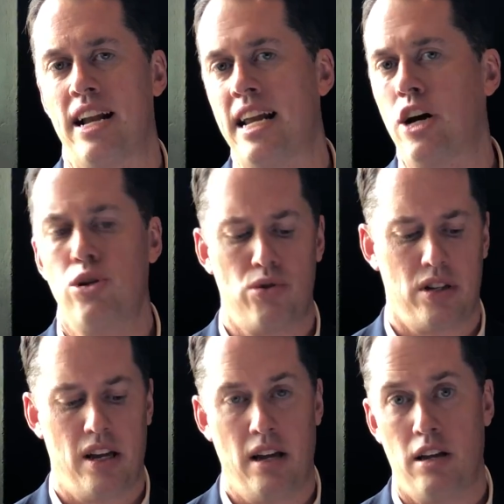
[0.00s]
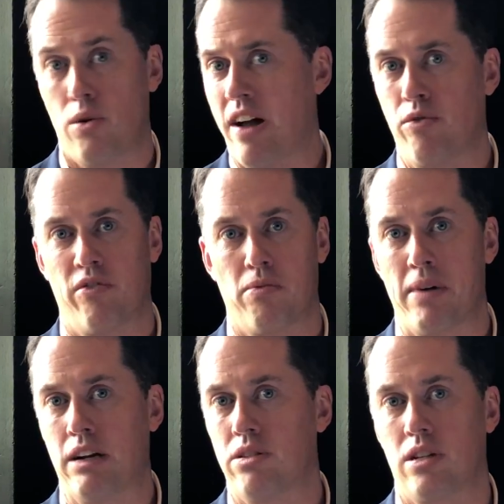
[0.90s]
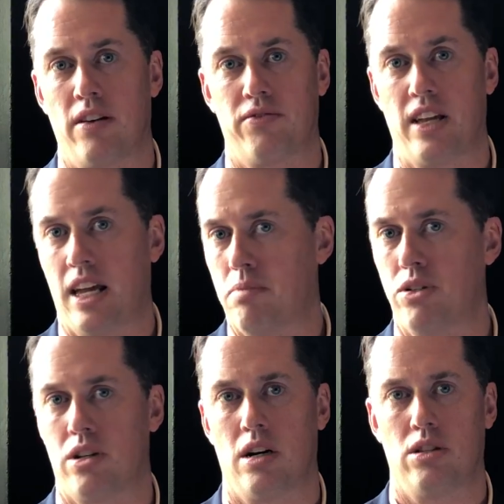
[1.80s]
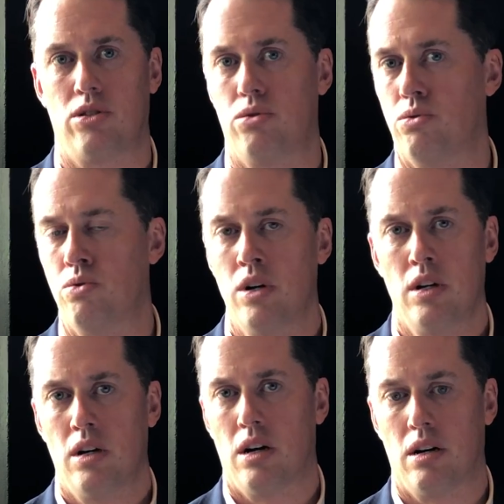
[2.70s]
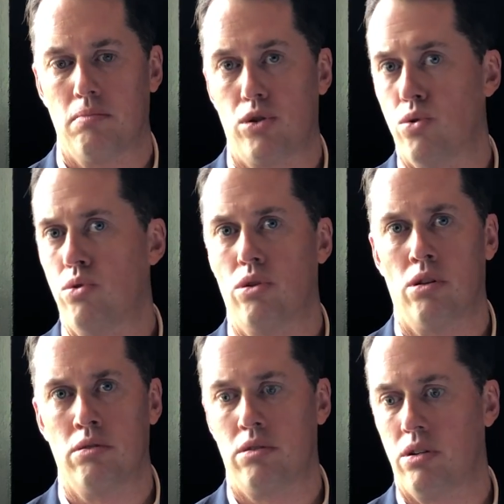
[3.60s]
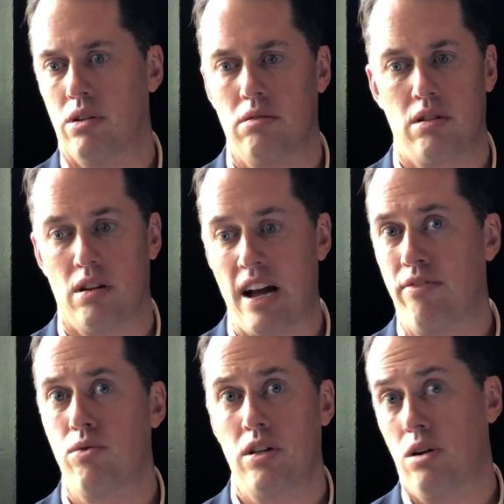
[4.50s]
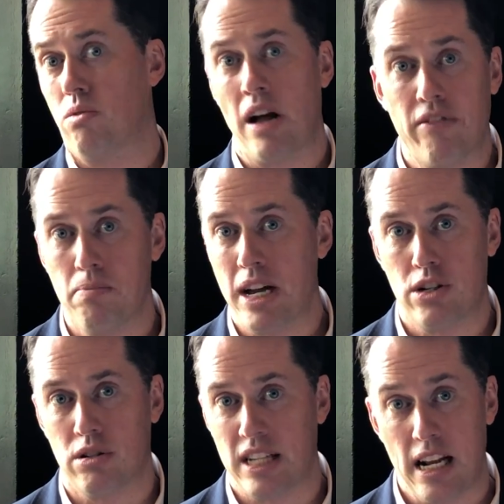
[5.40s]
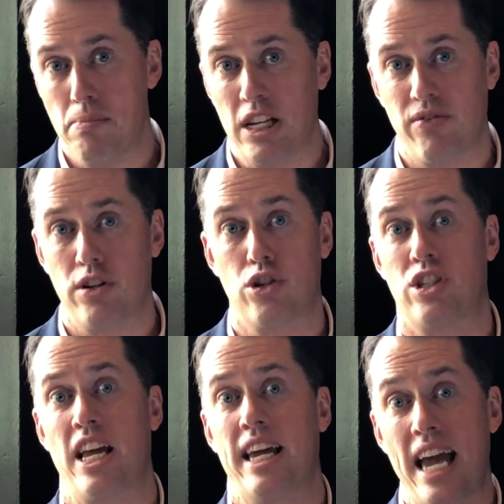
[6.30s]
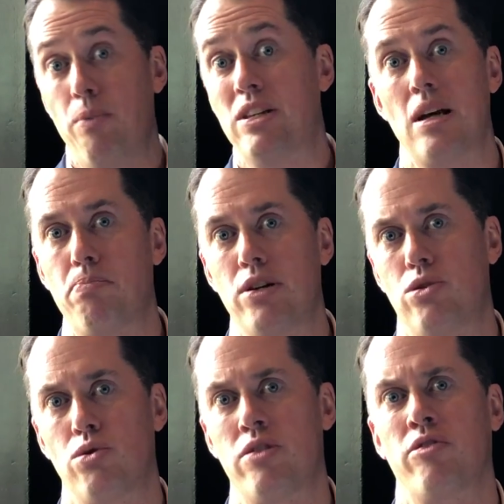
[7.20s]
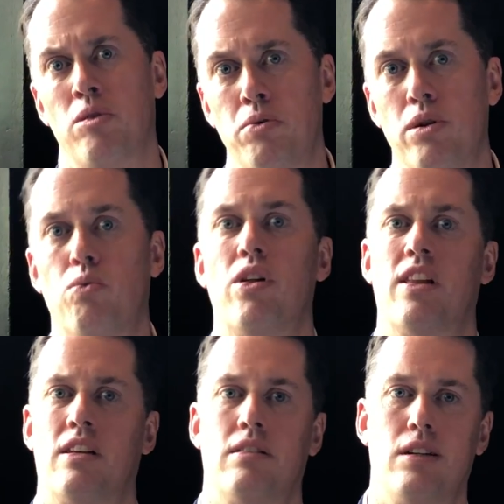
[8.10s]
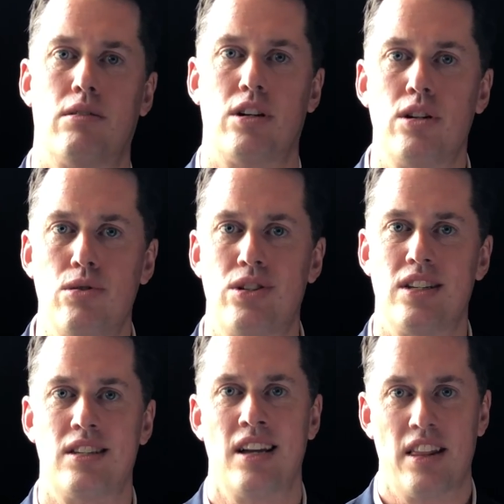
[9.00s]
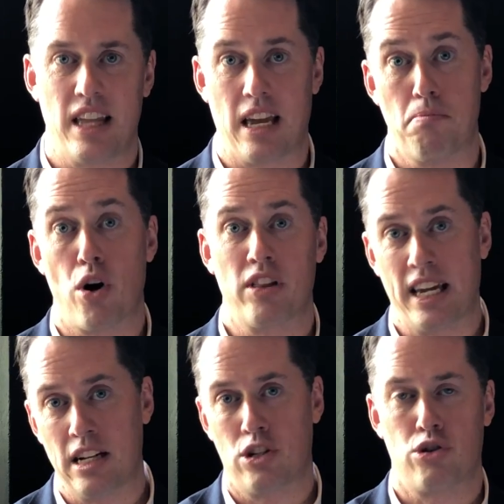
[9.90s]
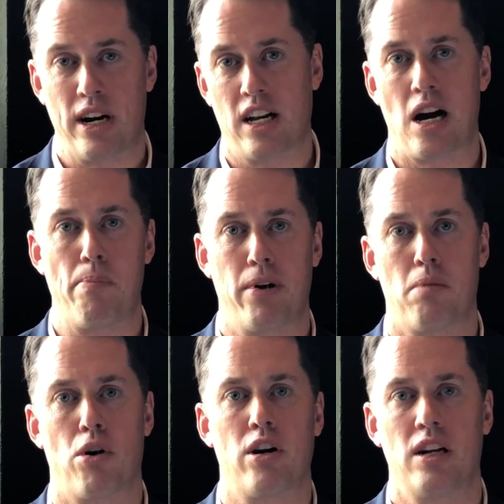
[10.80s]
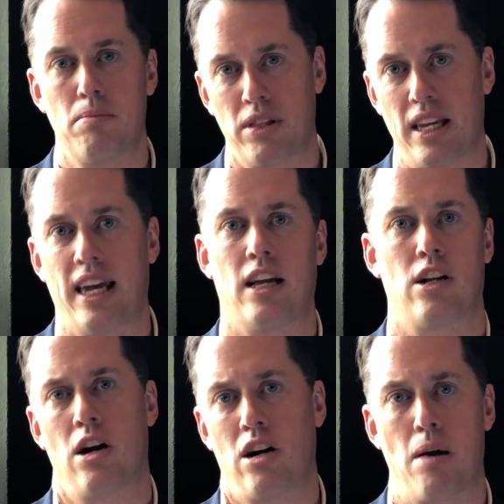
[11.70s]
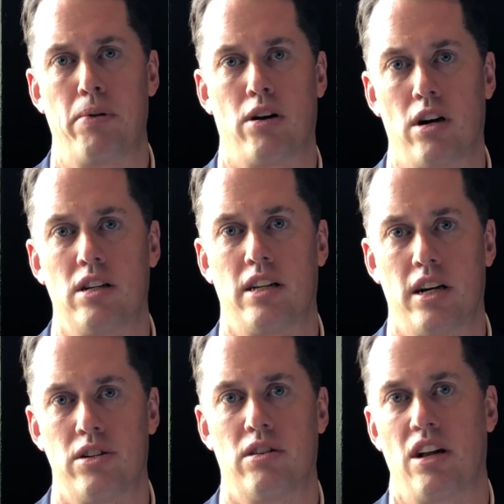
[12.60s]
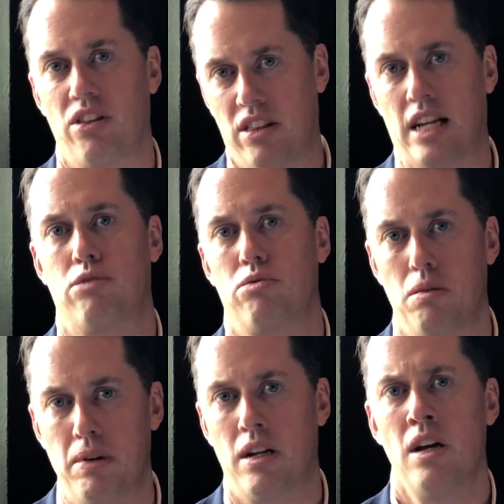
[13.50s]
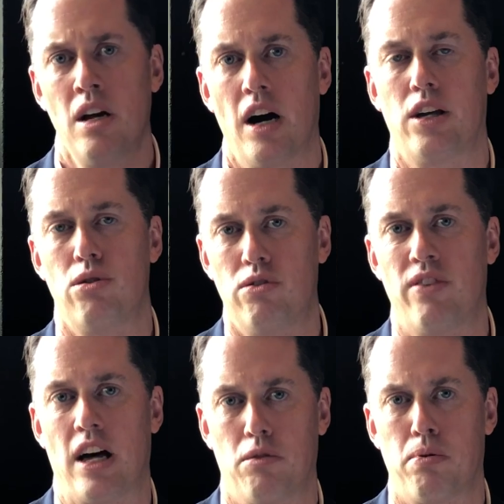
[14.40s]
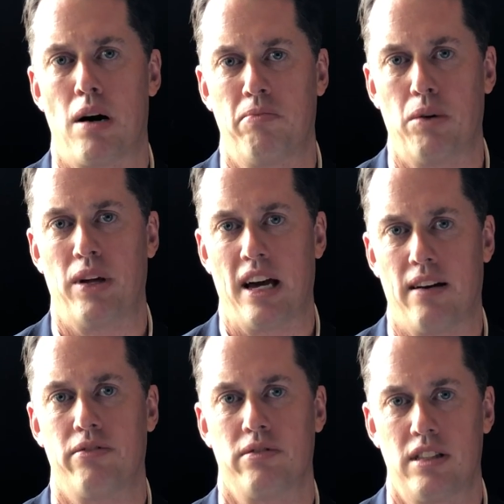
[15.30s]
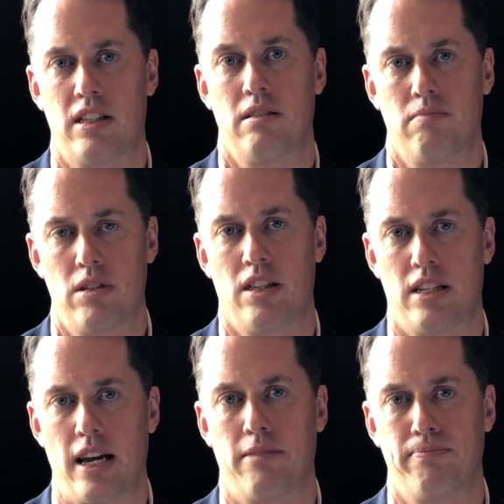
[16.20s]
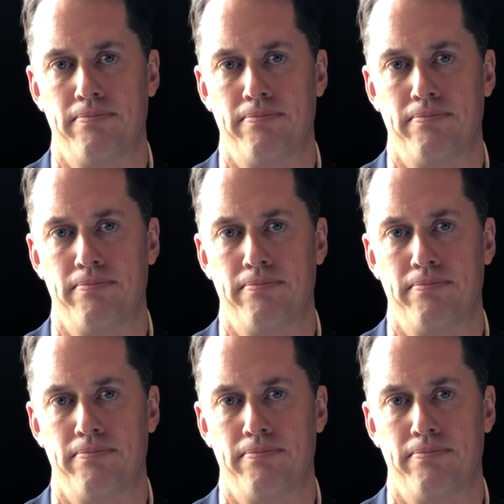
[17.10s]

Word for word: And now you see you know everyone from Microsoft to Amazon to um, Google to, to every you know every major database vendor saying, hey, we separate storage from compute. Well, you know the good news is they can mark they can try to copy our marketing, mm -hmm. but mm-hmm. they can't copy our architecture, and I mm-hmm. think that's really been a huge value prop that we have to this day.